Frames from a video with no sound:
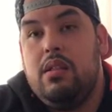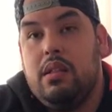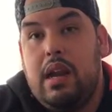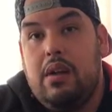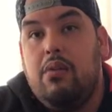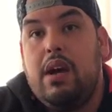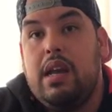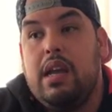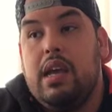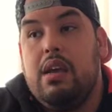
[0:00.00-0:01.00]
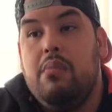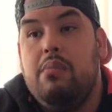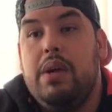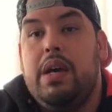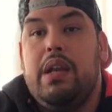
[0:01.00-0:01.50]
that I want to get,
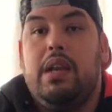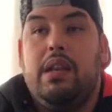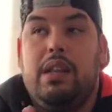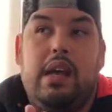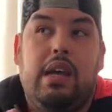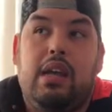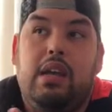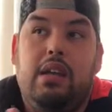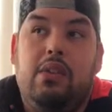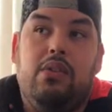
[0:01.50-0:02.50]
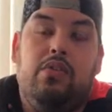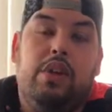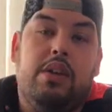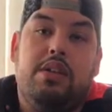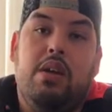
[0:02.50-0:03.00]
but those
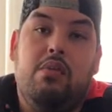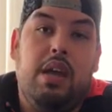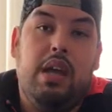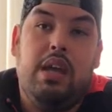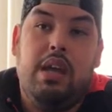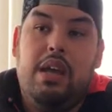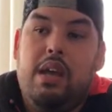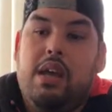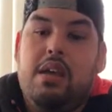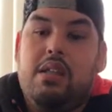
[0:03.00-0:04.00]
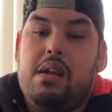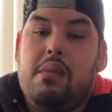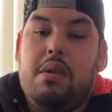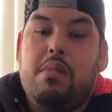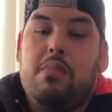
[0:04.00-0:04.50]
figures can wait. They're
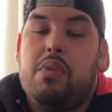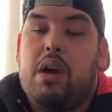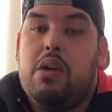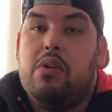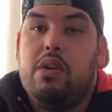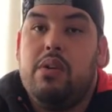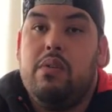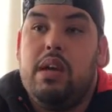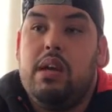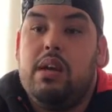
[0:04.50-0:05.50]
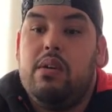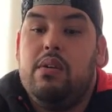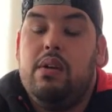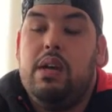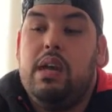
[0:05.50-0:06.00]
not my main priority right now.
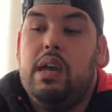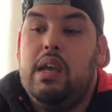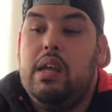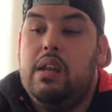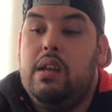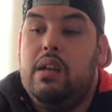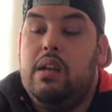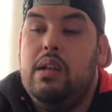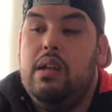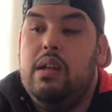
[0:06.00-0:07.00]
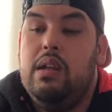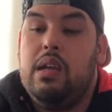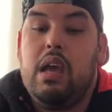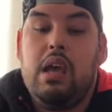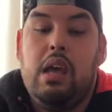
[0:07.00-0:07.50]
And
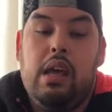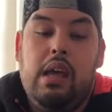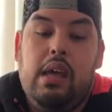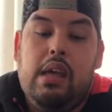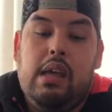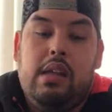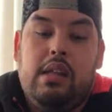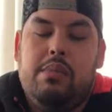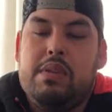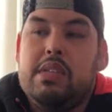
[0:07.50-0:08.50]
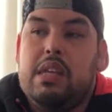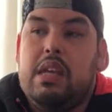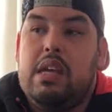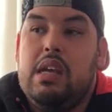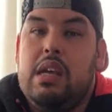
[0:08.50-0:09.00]
yeah, that's basically
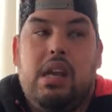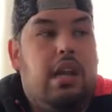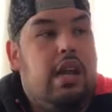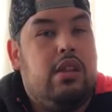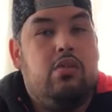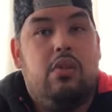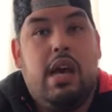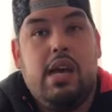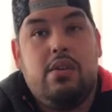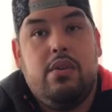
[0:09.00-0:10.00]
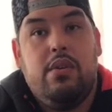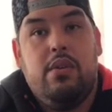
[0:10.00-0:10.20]
it. And I do have